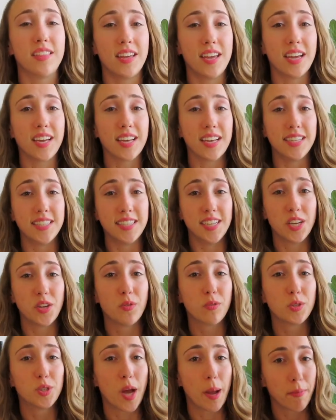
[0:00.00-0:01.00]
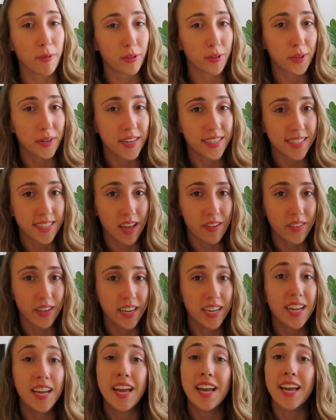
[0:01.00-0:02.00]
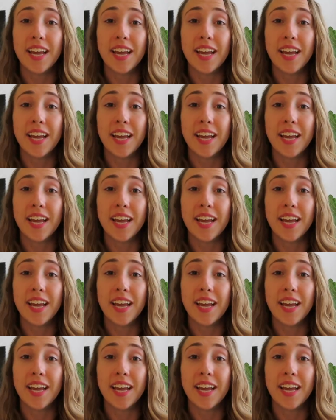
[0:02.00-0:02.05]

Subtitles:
think Ezekiel chapter 37